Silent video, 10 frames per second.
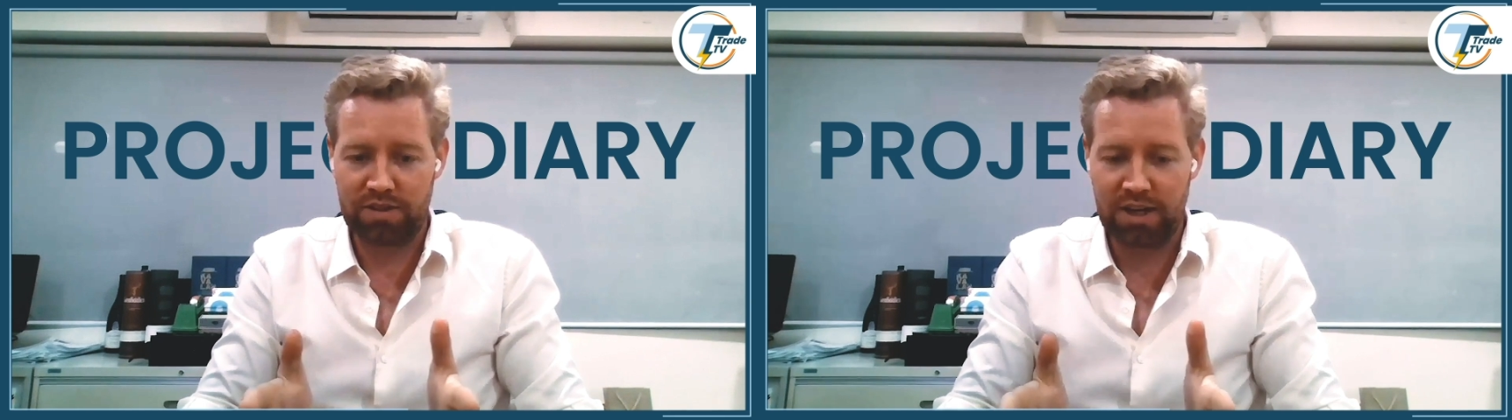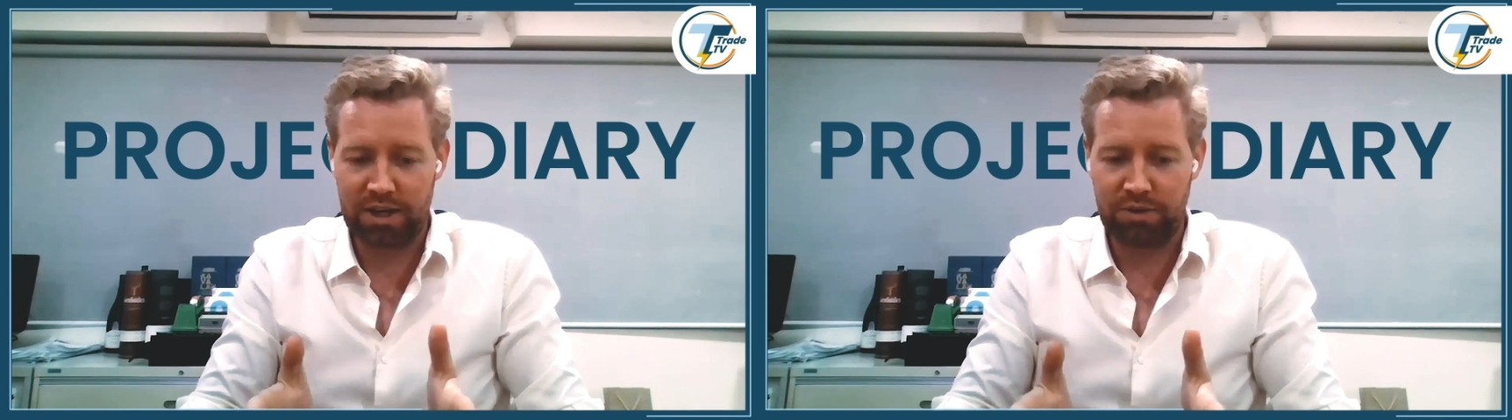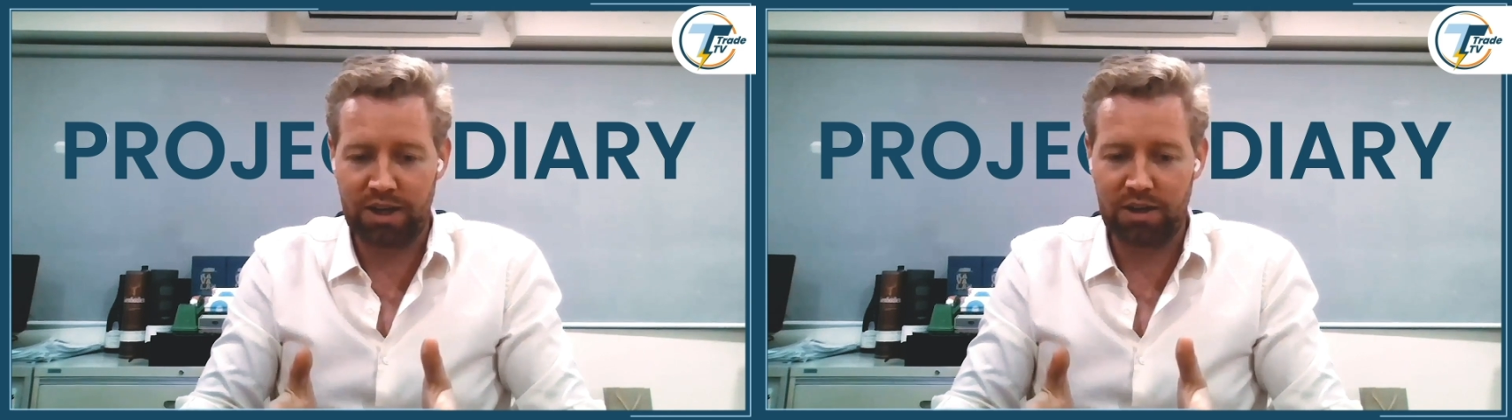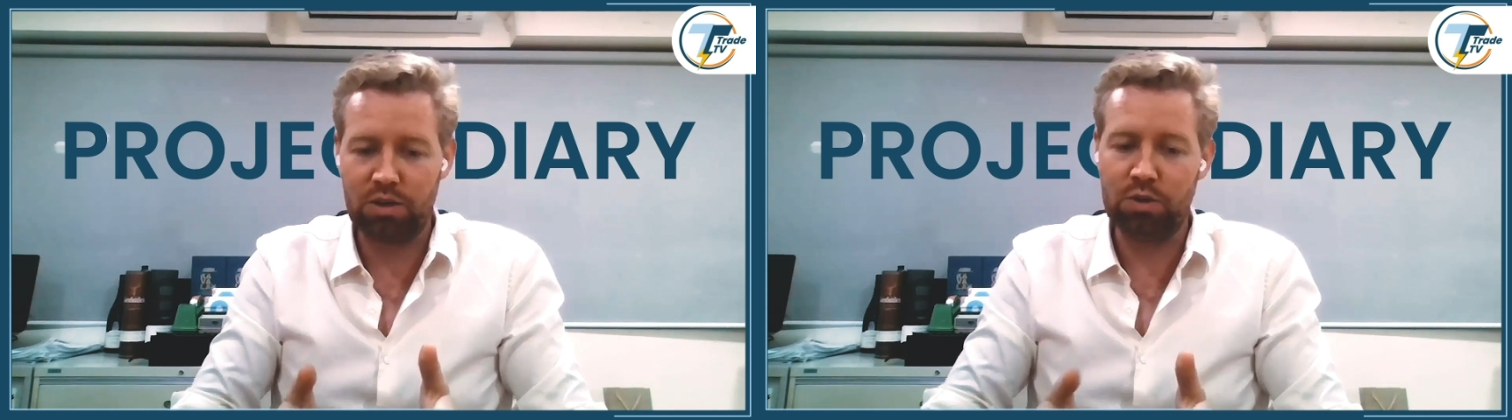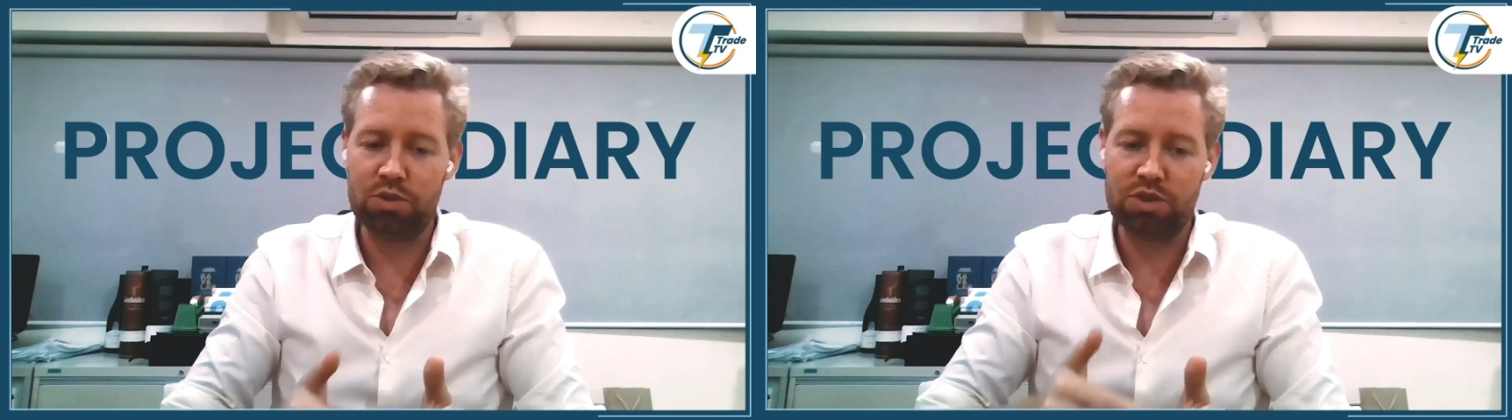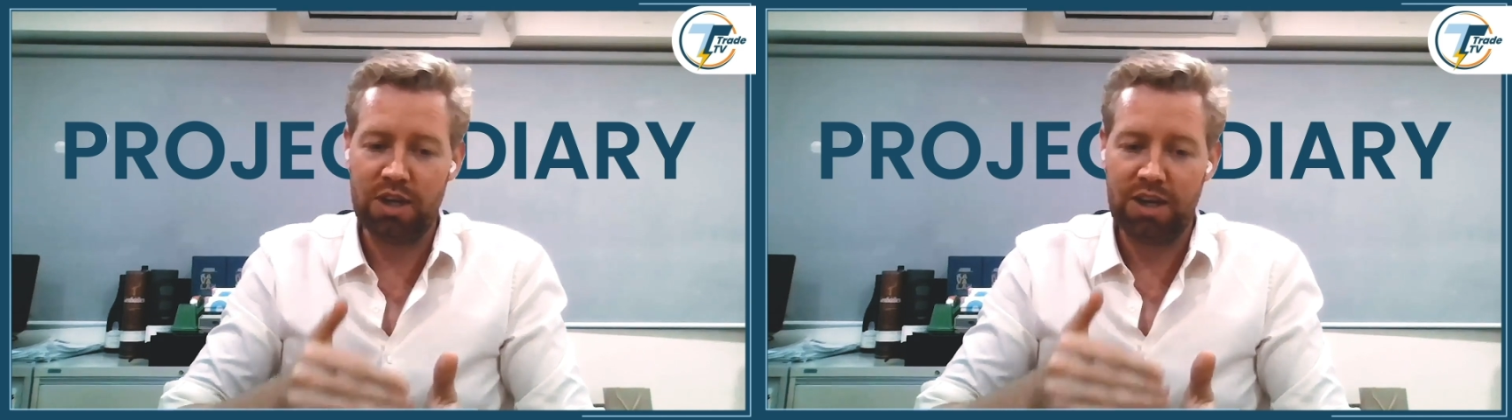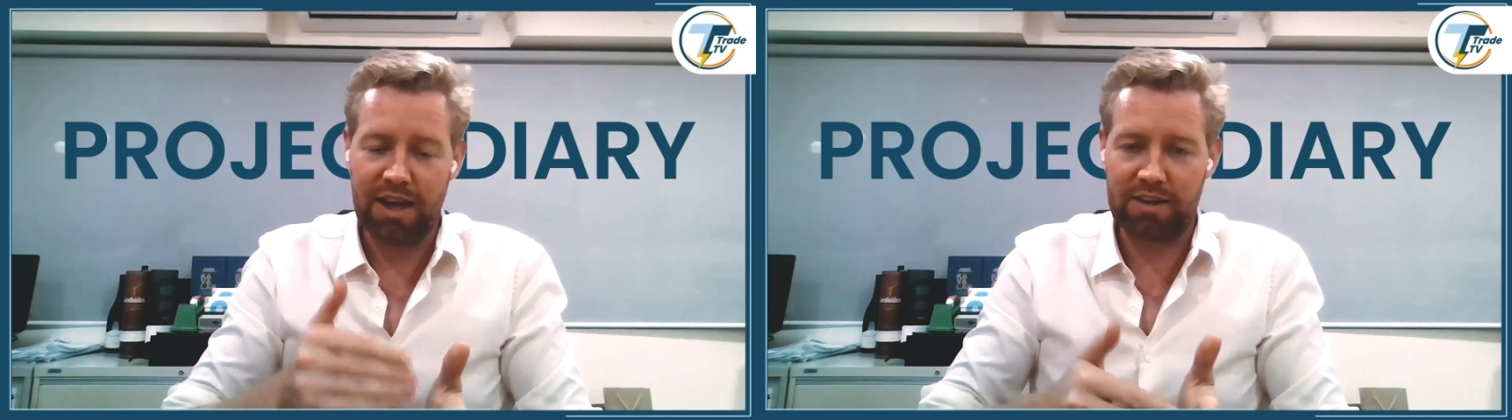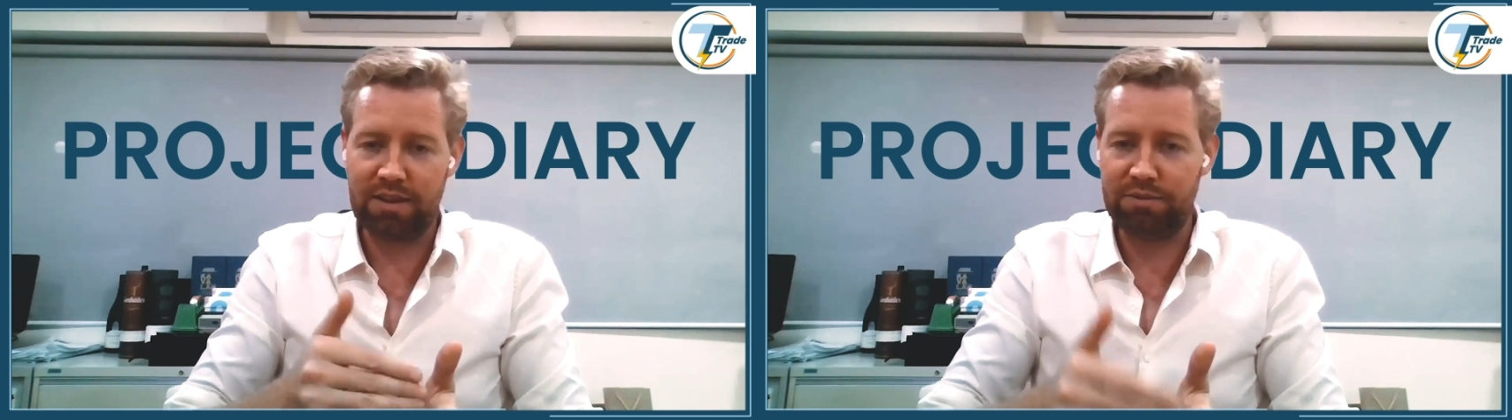diary includes
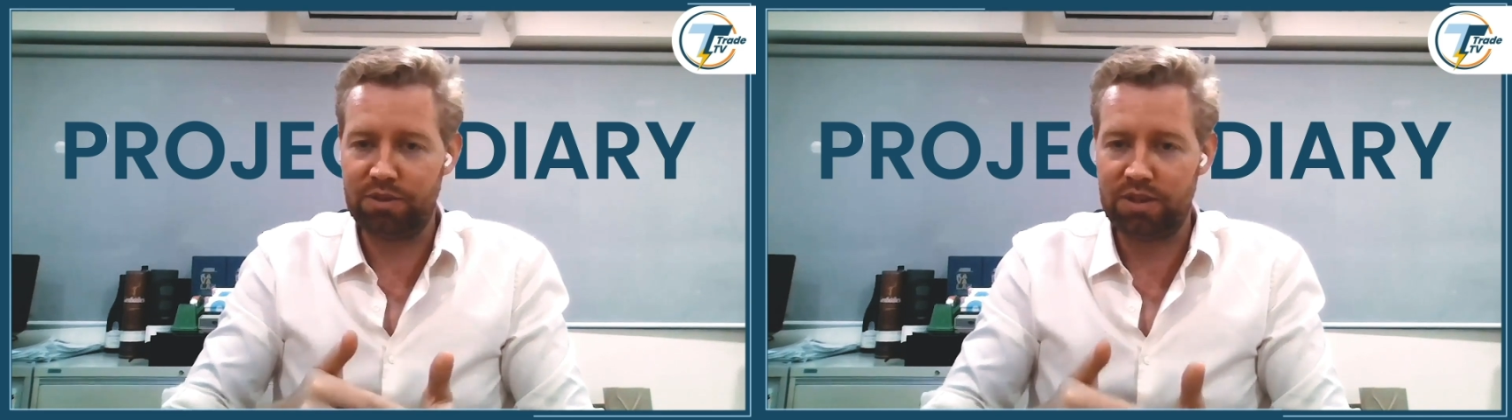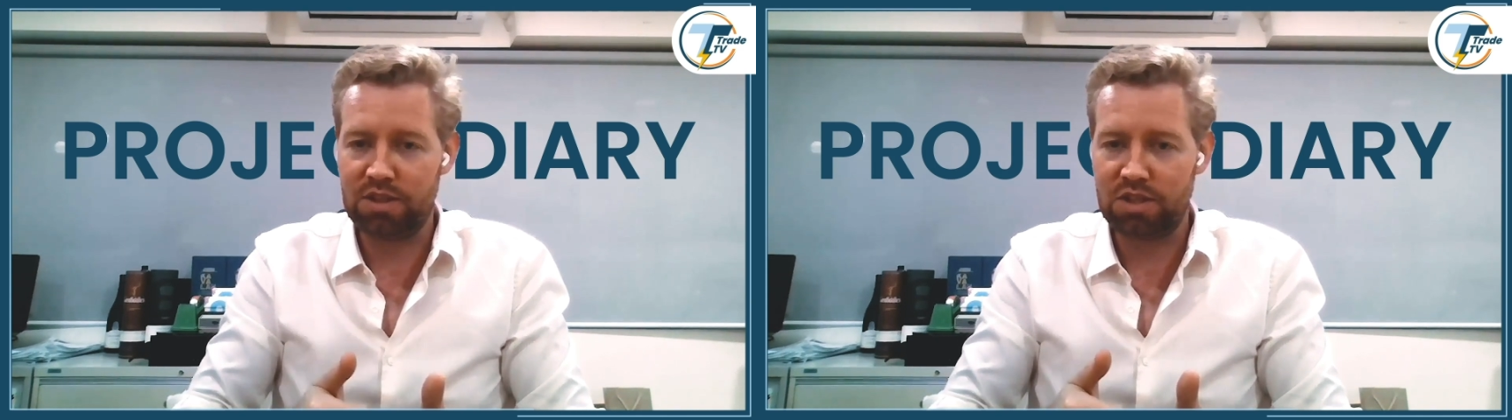activities